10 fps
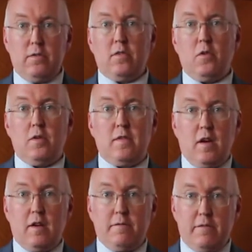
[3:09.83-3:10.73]
so it's
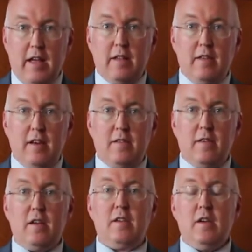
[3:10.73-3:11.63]
not a flat data
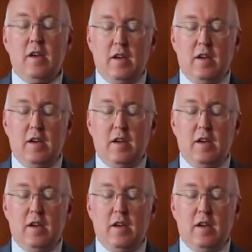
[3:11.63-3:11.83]
set.